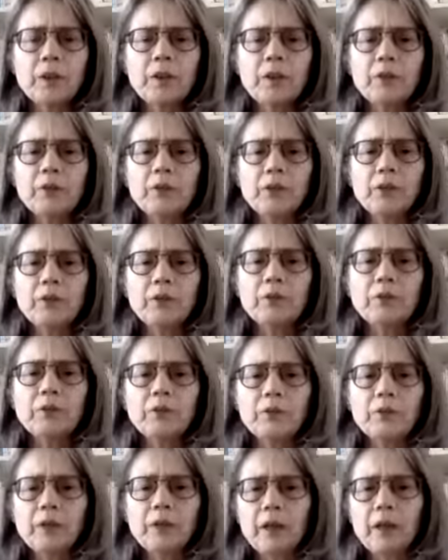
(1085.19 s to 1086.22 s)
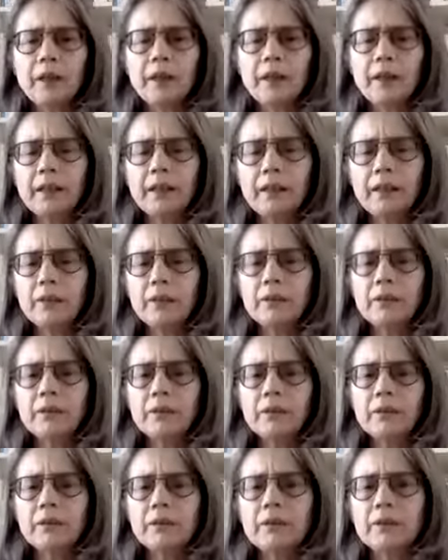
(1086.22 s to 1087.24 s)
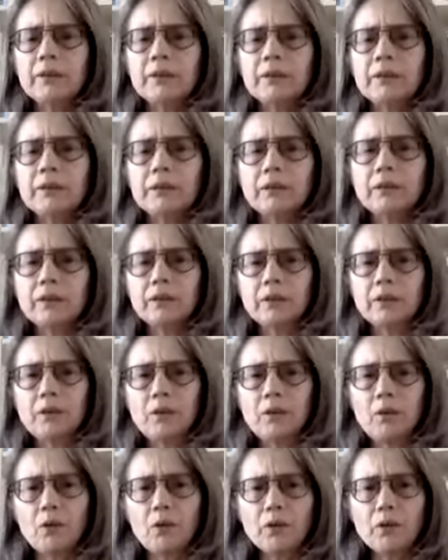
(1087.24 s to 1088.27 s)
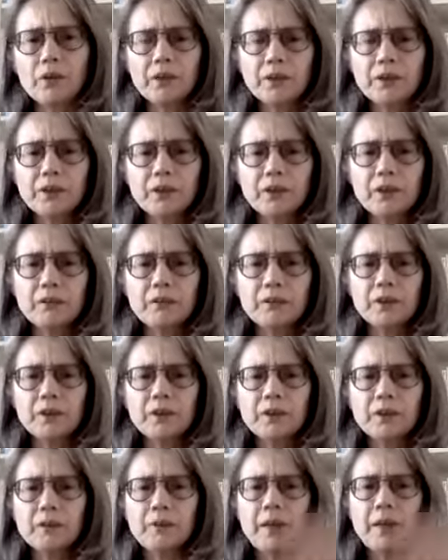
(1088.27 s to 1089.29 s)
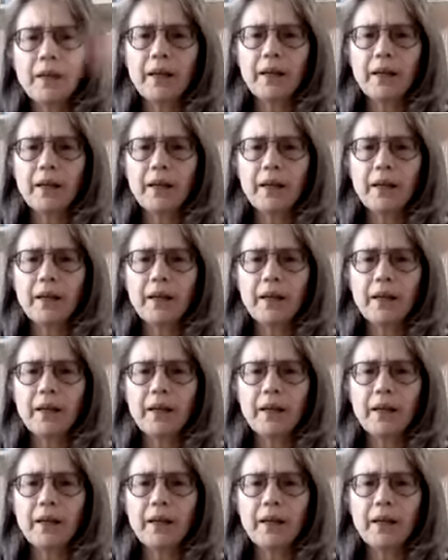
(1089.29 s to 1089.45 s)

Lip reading: So again, the neuroendocrine cells and the whole digestive system,